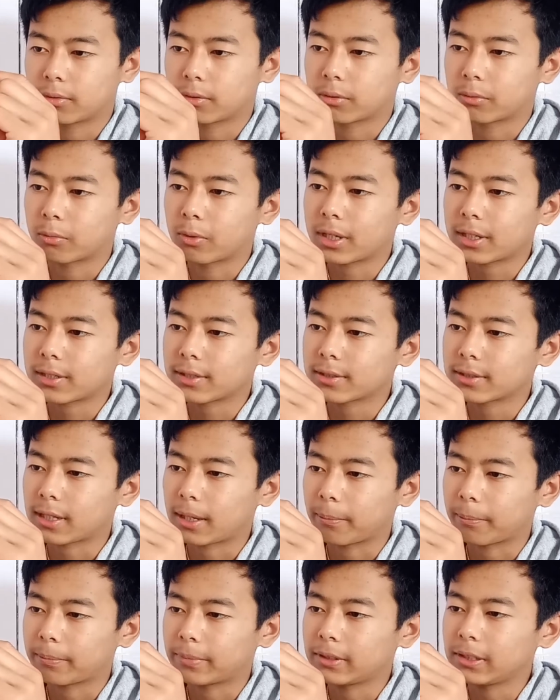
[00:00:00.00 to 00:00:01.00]
water
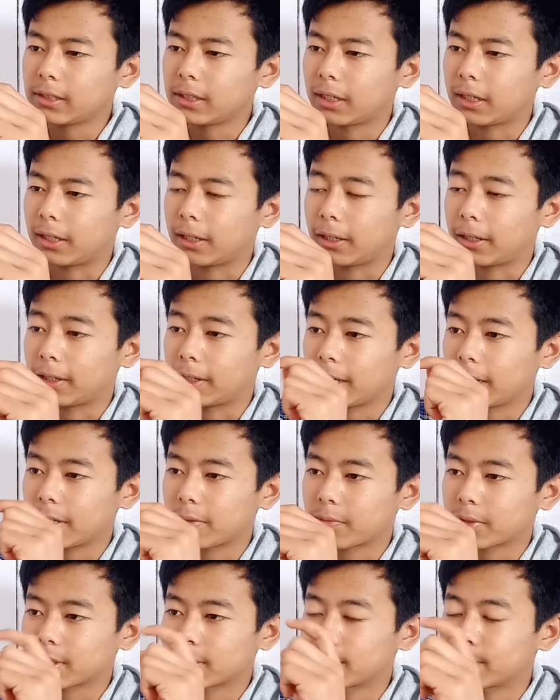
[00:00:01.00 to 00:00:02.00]
sample,
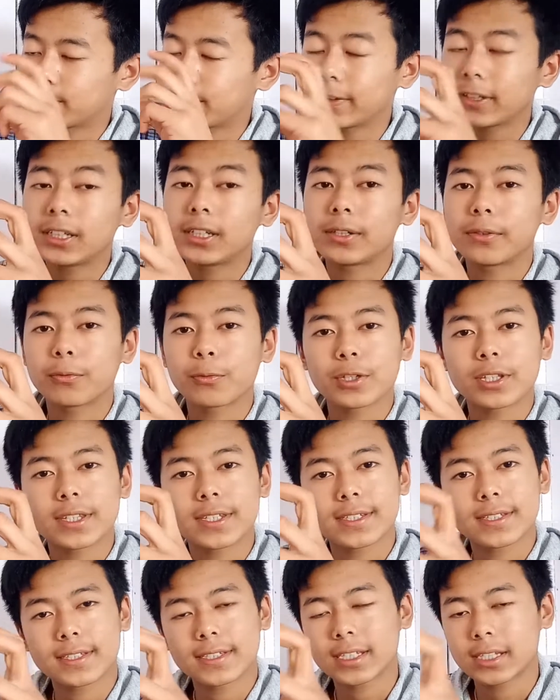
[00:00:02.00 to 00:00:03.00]
it was filled
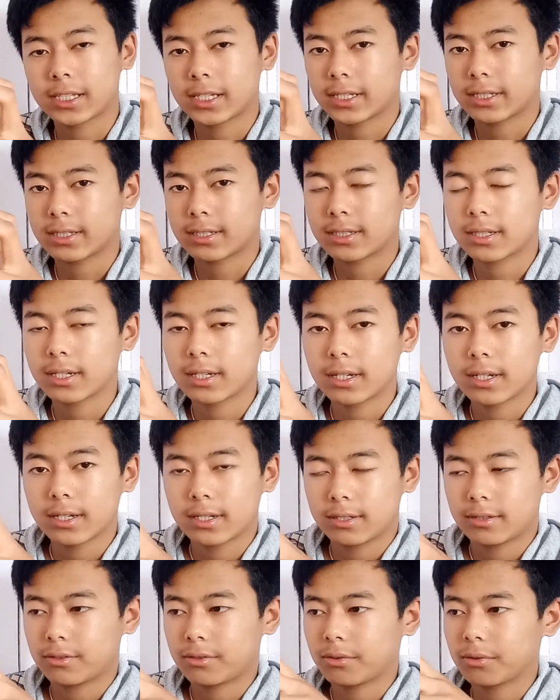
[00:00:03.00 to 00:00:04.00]
with ciliates.
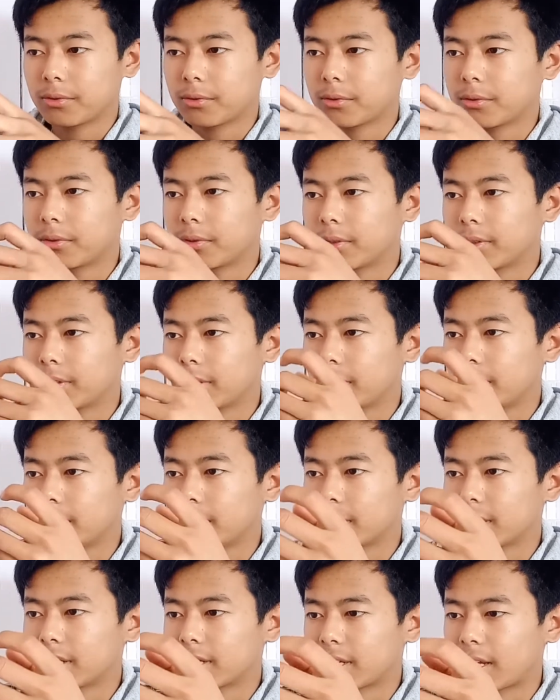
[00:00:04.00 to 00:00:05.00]
So
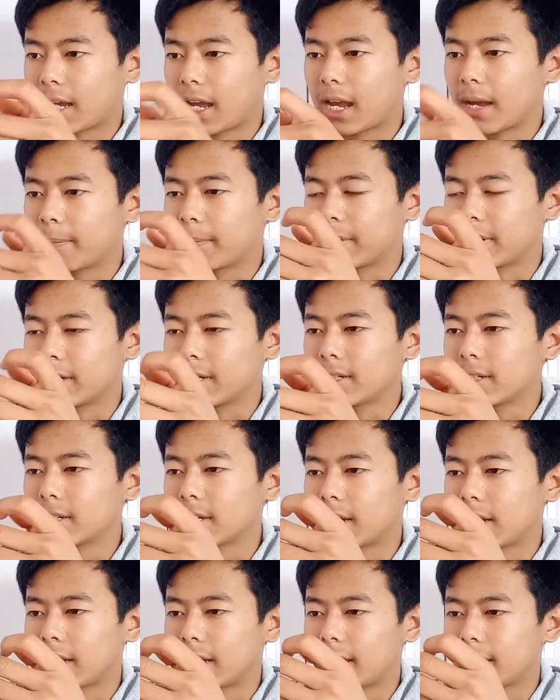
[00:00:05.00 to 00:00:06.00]
it happened
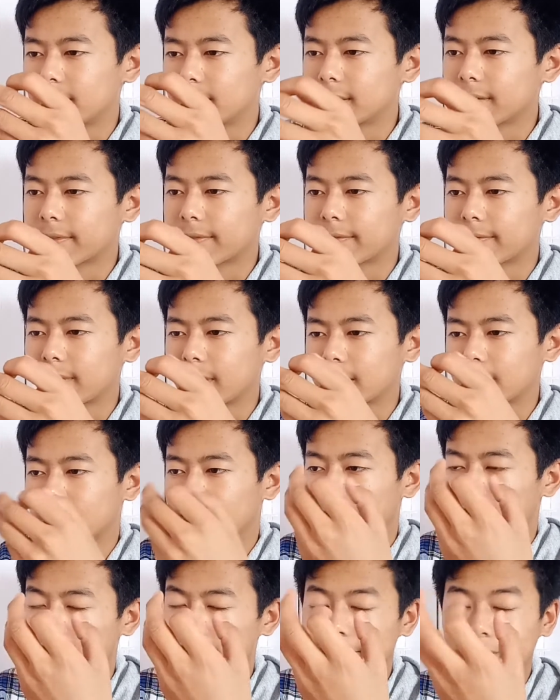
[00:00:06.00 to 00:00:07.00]
as if that
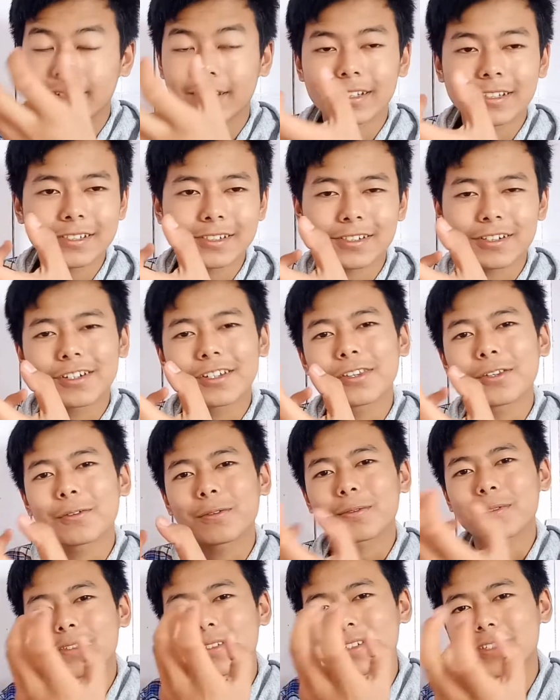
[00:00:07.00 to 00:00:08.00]
I have cultured
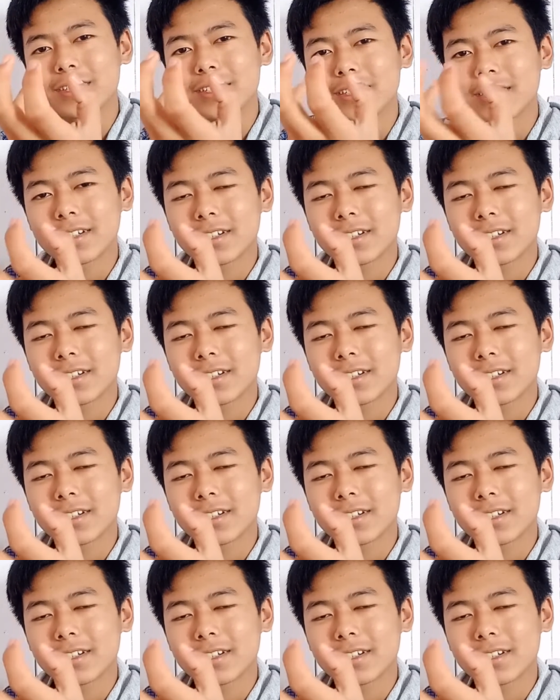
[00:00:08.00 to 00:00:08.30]
those